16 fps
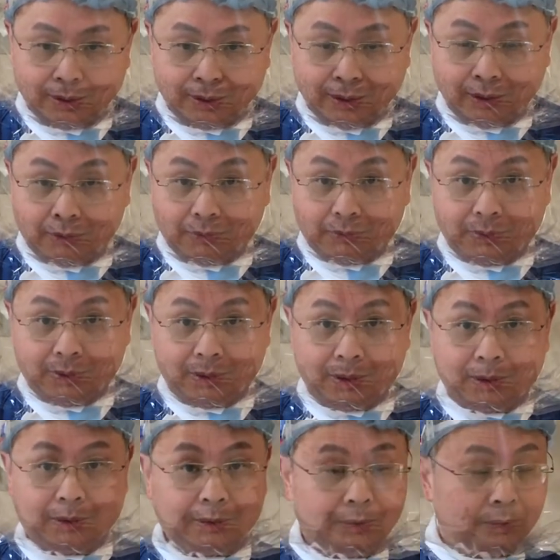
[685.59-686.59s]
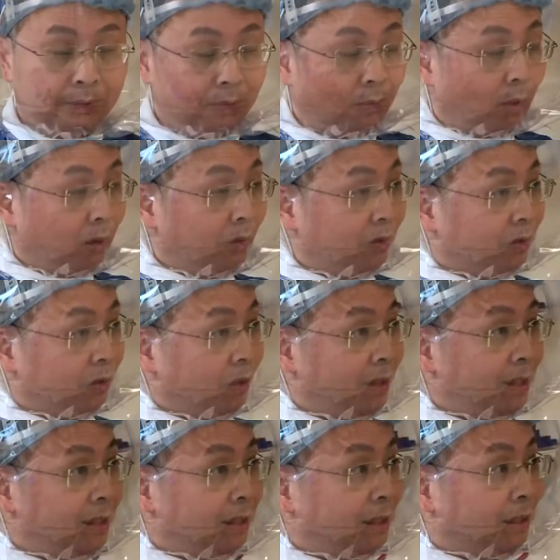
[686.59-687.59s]
Now, what we've
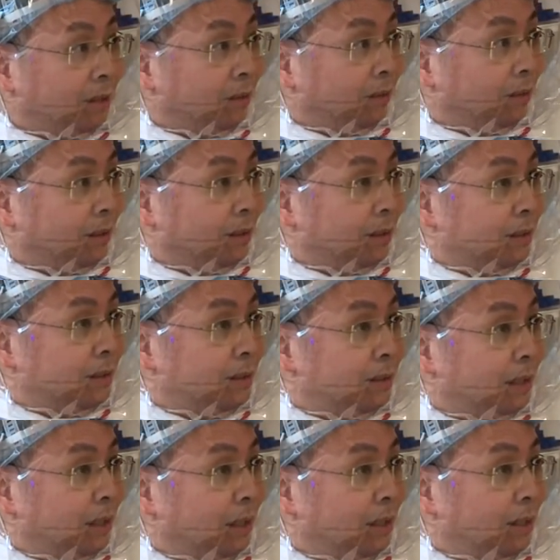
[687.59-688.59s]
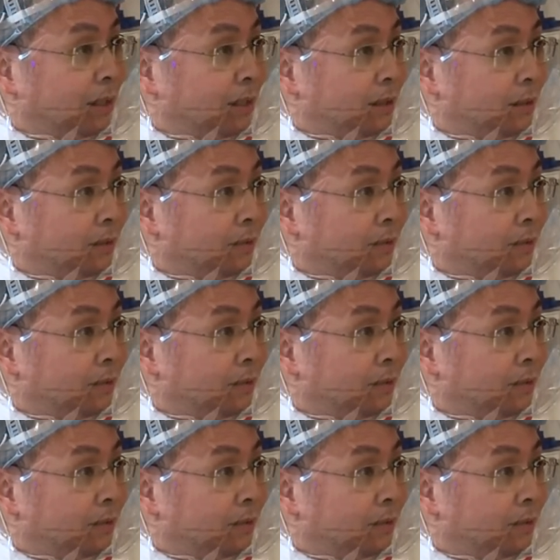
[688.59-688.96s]
created now is a